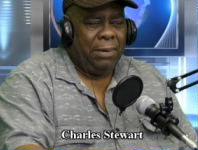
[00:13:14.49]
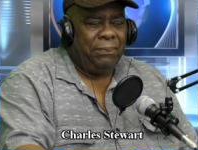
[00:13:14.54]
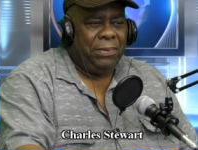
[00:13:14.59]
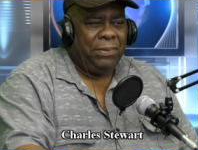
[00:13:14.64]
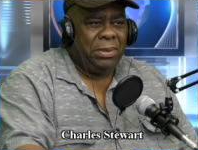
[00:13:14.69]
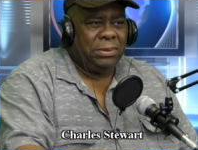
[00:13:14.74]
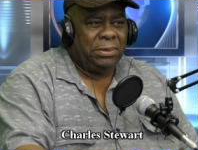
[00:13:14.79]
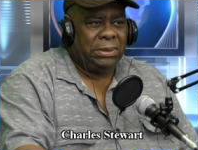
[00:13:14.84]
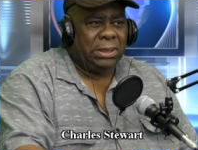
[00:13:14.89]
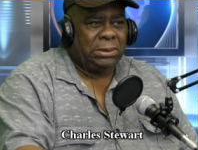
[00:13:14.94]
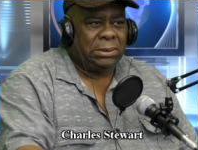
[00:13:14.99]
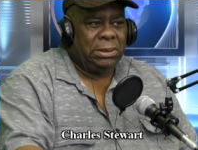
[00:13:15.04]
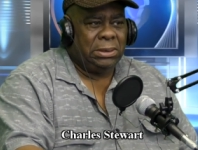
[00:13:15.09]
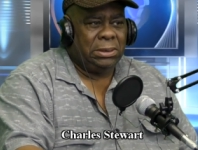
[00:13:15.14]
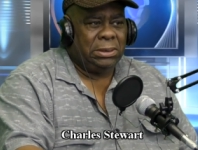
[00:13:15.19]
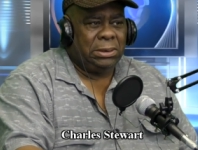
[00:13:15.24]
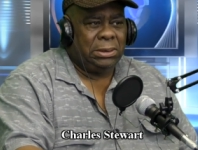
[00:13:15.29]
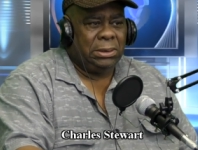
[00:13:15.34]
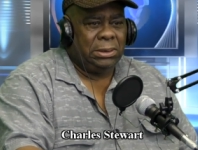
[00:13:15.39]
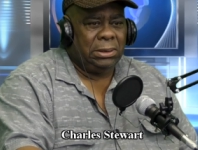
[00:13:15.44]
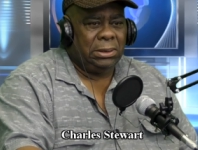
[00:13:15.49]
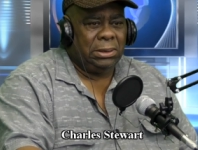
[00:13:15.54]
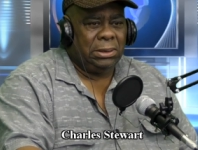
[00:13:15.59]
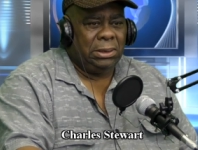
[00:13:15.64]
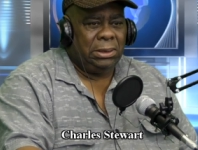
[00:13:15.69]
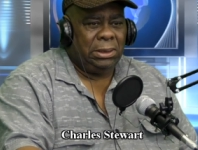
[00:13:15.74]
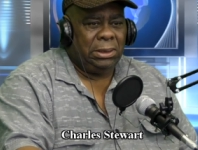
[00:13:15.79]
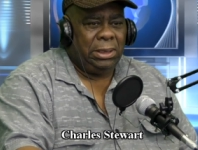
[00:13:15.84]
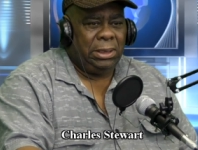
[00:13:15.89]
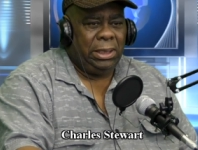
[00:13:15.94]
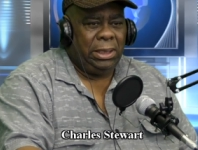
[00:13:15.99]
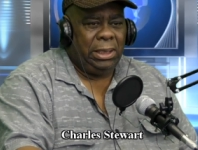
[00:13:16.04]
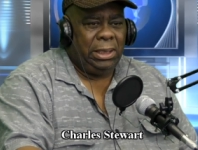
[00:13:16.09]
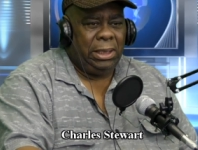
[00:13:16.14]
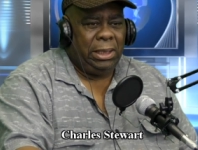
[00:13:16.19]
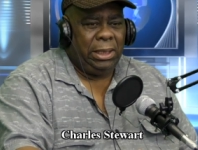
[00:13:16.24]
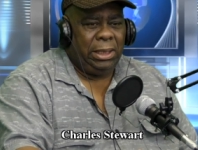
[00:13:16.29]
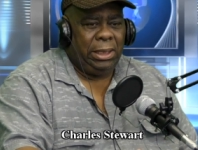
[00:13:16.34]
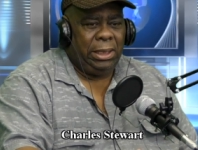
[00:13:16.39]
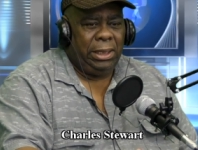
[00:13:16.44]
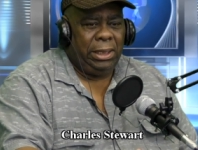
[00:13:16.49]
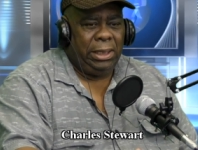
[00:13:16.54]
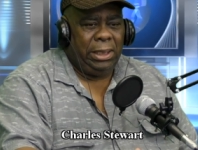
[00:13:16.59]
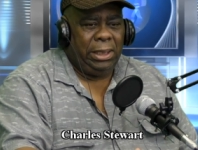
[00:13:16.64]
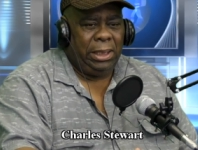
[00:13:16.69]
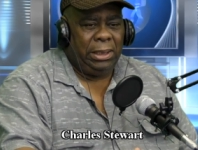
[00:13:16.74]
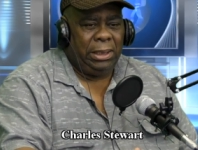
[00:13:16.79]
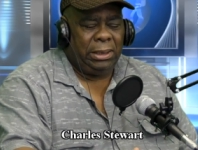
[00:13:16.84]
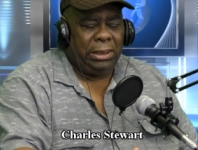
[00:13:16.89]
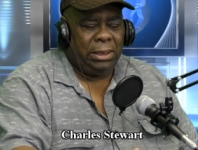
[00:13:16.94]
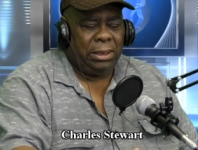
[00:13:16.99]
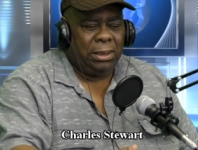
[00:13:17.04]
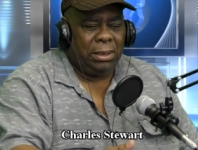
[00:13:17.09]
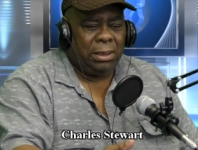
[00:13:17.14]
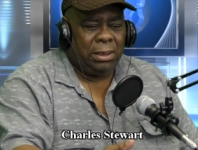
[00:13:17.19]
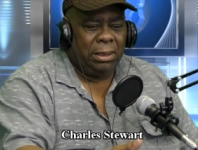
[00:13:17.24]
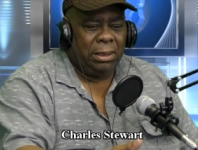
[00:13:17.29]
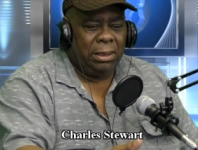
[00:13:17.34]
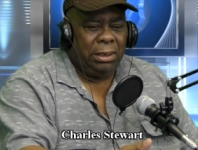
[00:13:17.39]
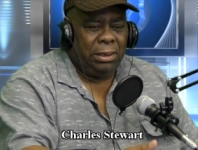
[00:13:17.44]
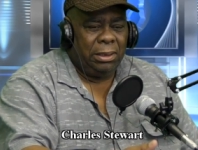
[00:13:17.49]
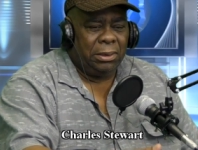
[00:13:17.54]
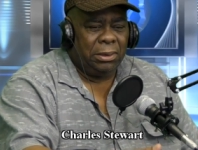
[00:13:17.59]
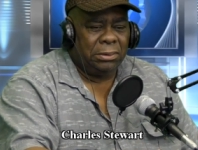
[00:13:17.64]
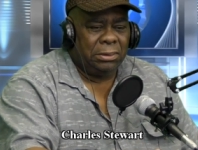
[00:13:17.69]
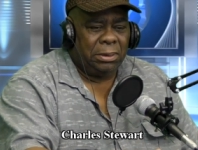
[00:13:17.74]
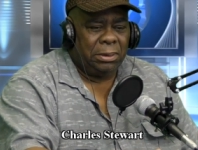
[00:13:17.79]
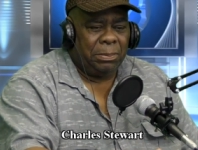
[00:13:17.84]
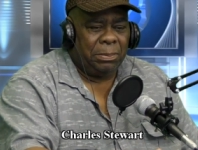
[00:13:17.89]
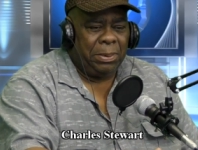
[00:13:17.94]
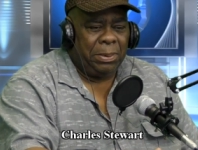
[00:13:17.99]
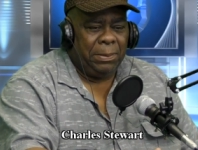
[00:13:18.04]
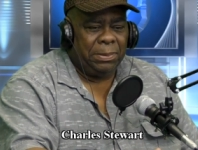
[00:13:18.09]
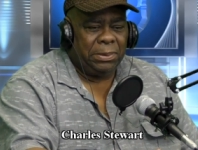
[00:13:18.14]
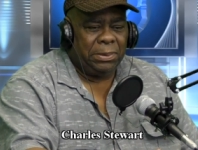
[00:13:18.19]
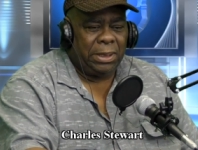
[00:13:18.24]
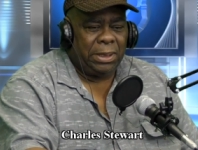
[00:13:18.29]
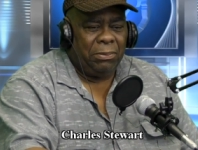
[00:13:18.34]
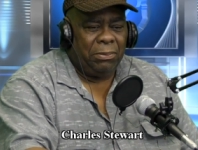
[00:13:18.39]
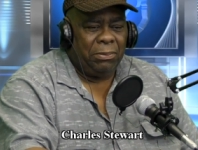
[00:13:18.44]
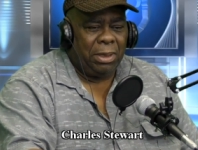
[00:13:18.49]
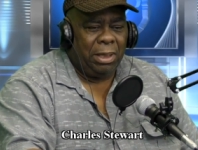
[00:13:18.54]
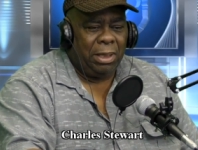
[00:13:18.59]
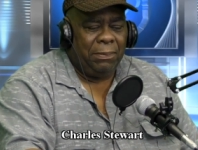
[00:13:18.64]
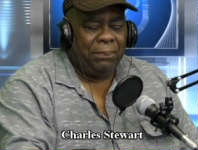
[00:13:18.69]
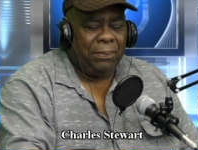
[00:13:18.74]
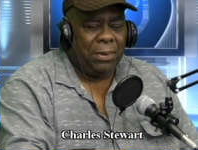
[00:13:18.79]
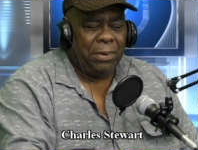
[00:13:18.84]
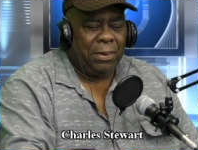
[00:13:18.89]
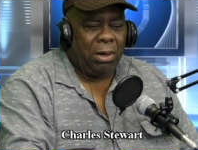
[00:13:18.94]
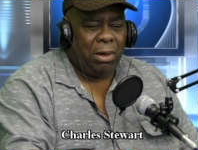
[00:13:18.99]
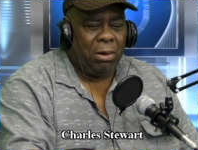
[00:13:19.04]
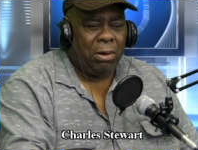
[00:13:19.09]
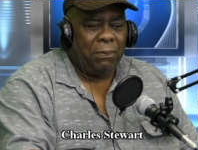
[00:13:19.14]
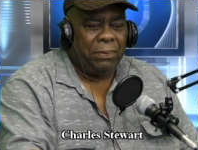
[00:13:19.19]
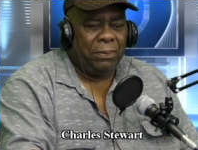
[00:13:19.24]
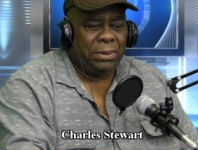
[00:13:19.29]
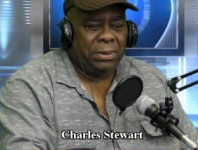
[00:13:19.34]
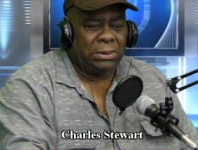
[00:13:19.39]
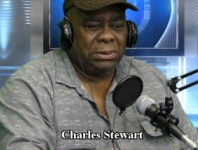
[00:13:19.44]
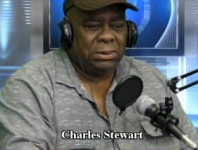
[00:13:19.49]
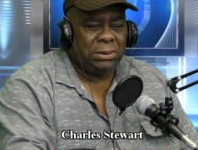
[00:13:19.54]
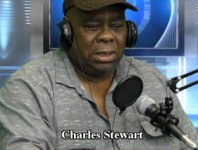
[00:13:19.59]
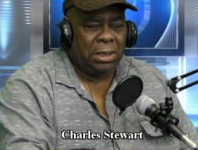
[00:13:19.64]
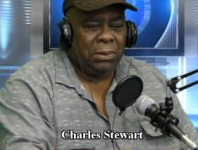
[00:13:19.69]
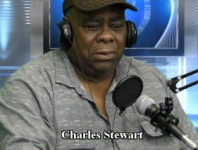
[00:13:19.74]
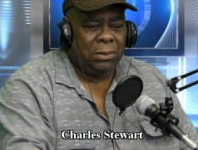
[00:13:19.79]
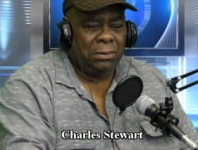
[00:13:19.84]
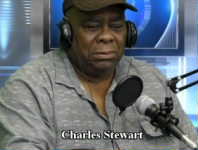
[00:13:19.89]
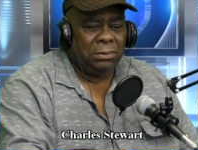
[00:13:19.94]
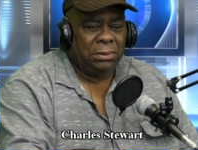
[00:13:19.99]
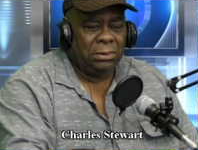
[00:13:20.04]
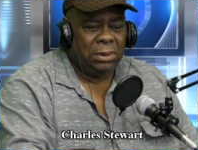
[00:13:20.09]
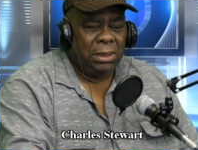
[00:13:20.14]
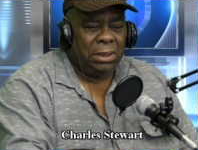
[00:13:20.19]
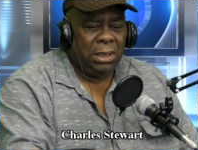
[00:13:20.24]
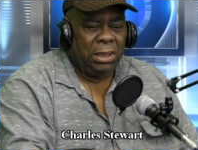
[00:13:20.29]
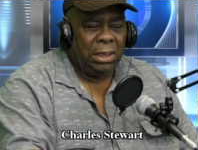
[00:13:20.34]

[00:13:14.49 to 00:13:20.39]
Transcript: if you listen to the the you know the people that running for office on um,